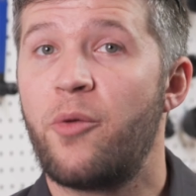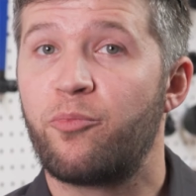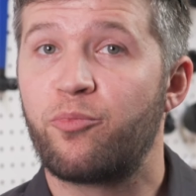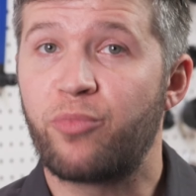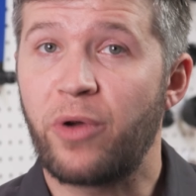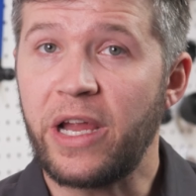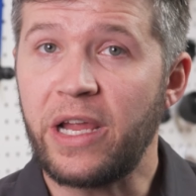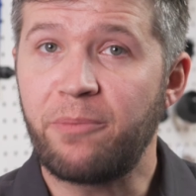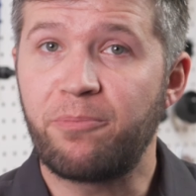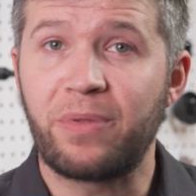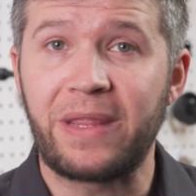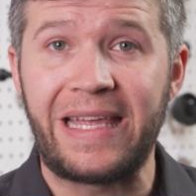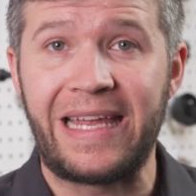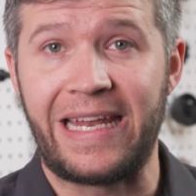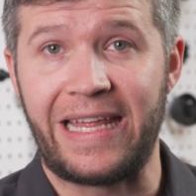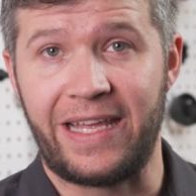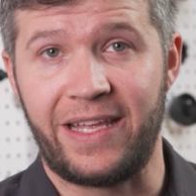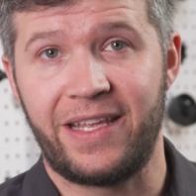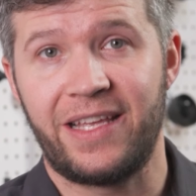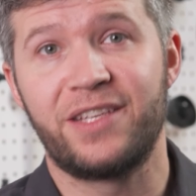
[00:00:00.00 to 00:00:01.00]
Brake
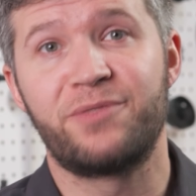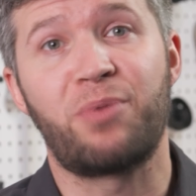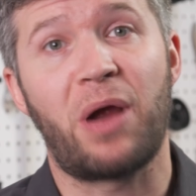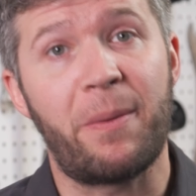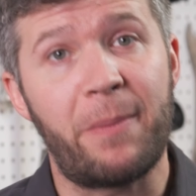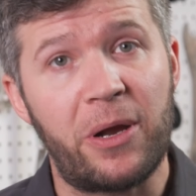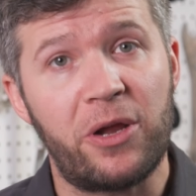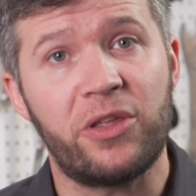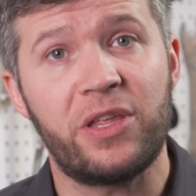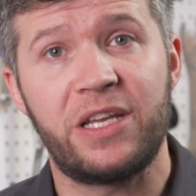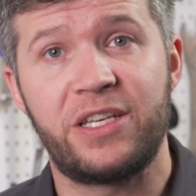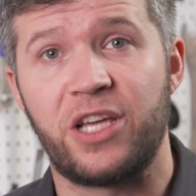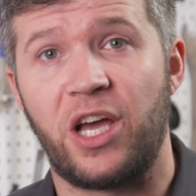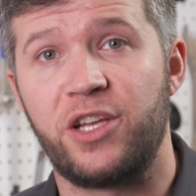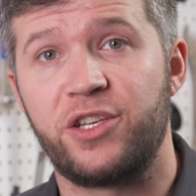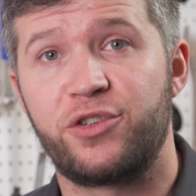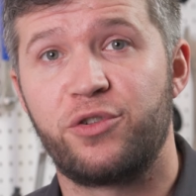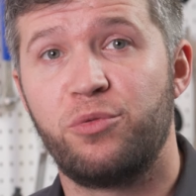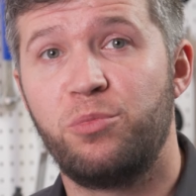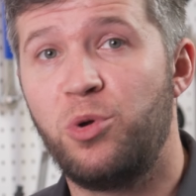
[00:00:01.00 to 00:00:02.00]
bleeding is primarily
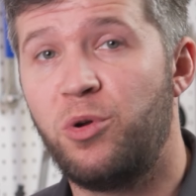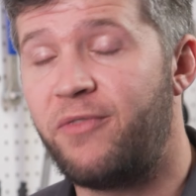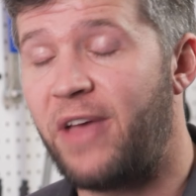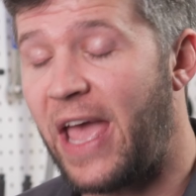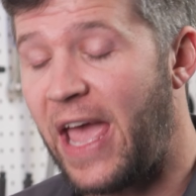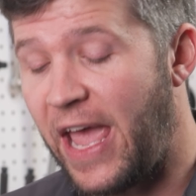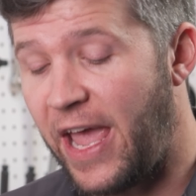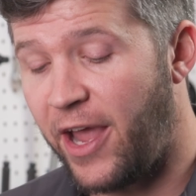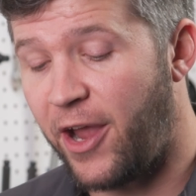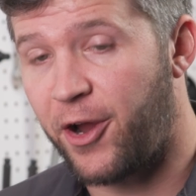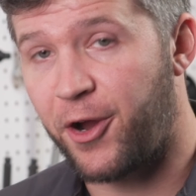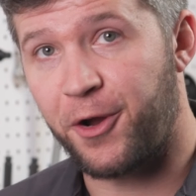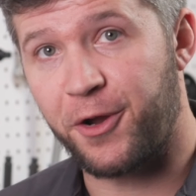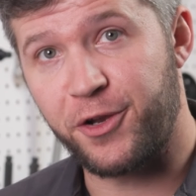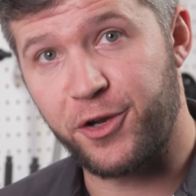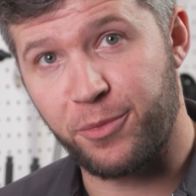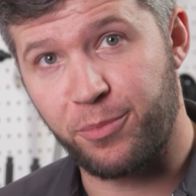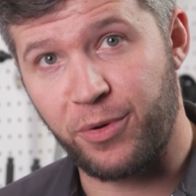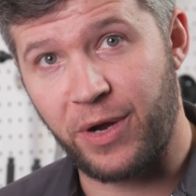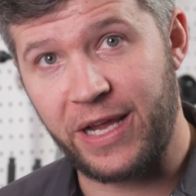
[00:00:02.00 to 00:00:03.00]
done to remove air in
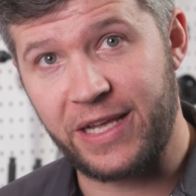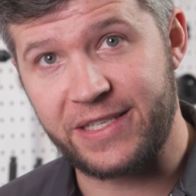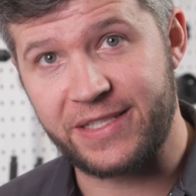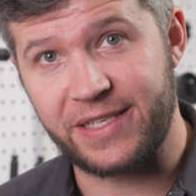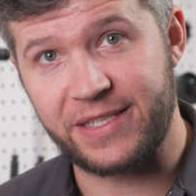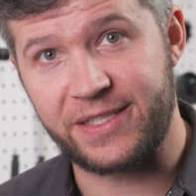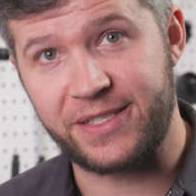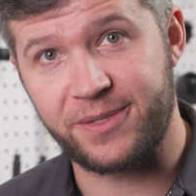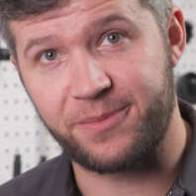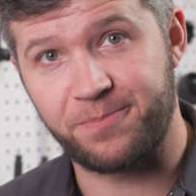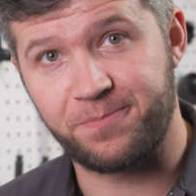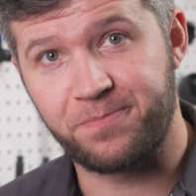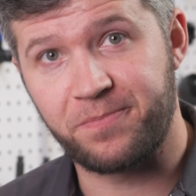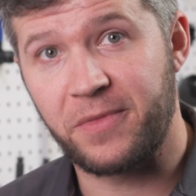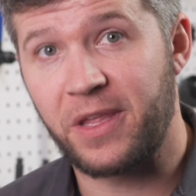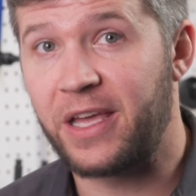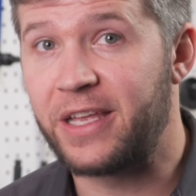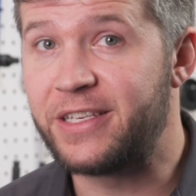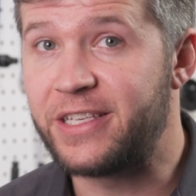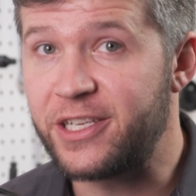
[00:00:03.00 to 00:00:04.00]
your brake system.
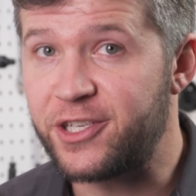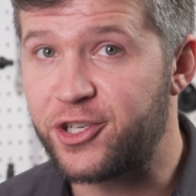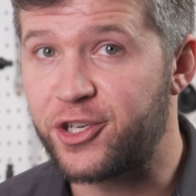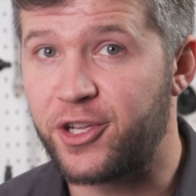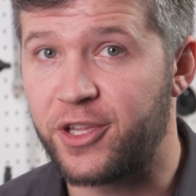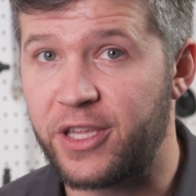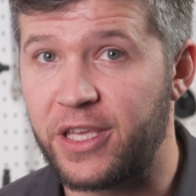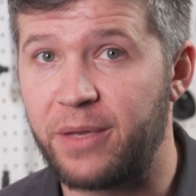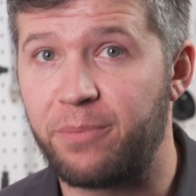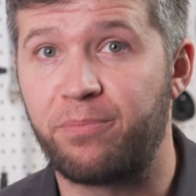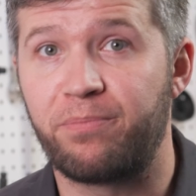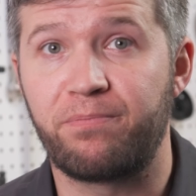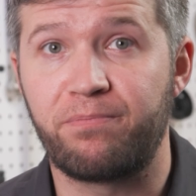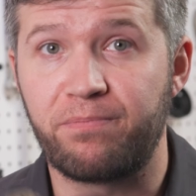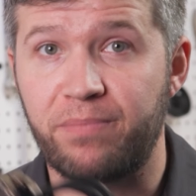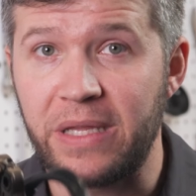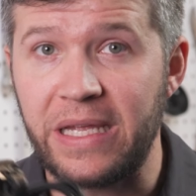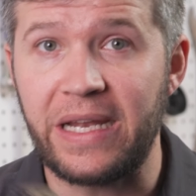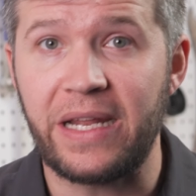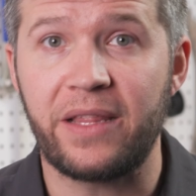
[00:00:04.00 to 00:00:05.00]
Additionally,
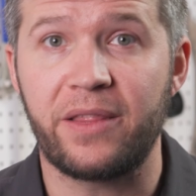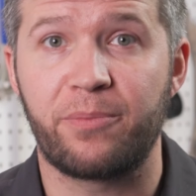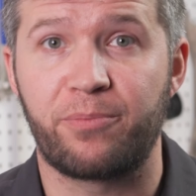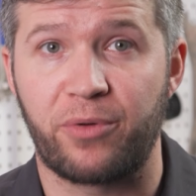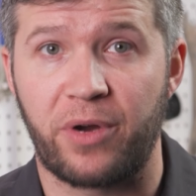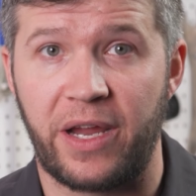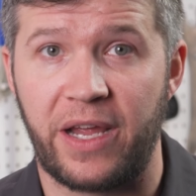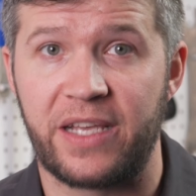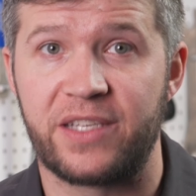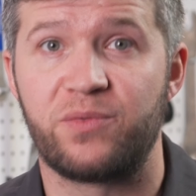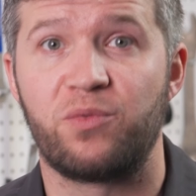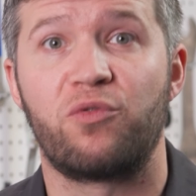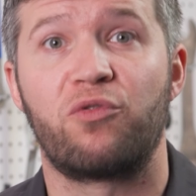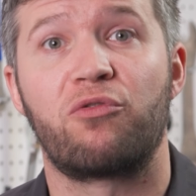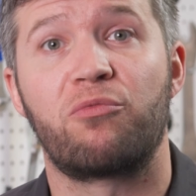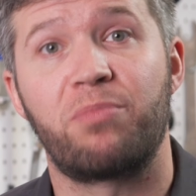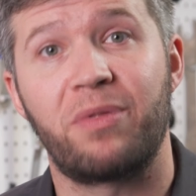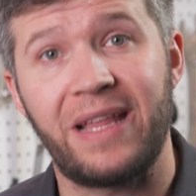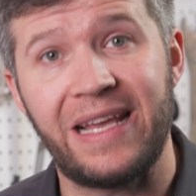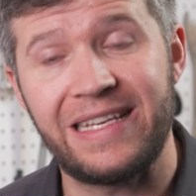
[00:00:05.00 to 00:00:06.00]
bleeding the brakes will
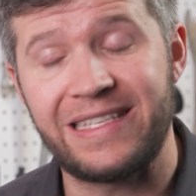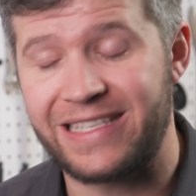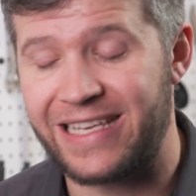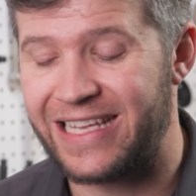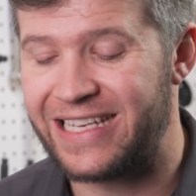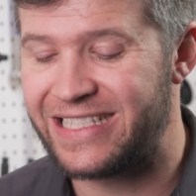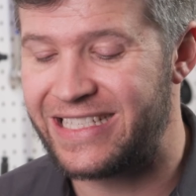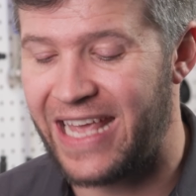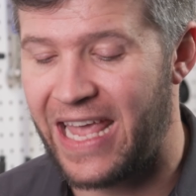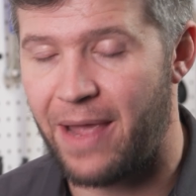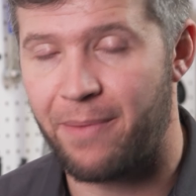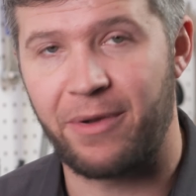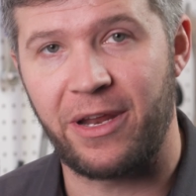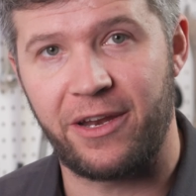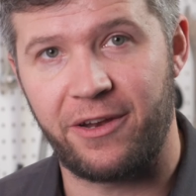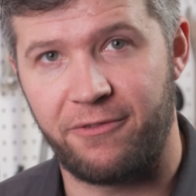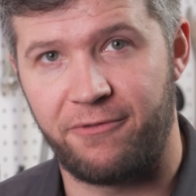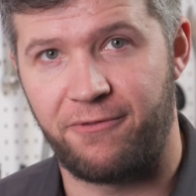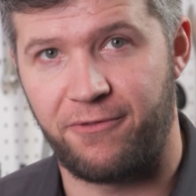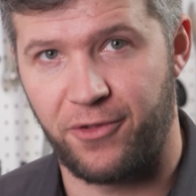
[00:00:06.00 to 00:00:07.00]
replace
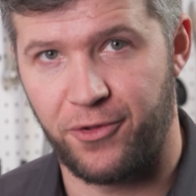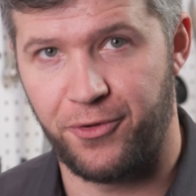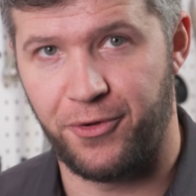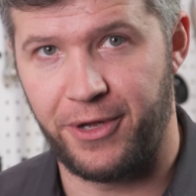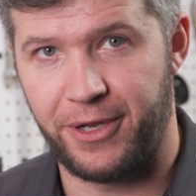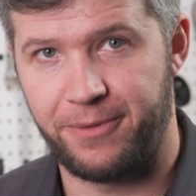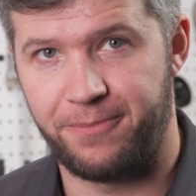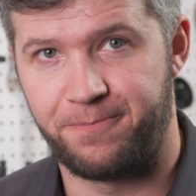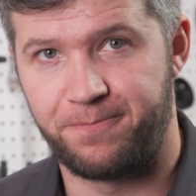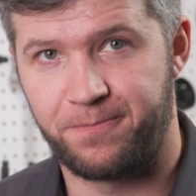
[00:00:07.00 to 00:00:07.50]
contaminated fluid.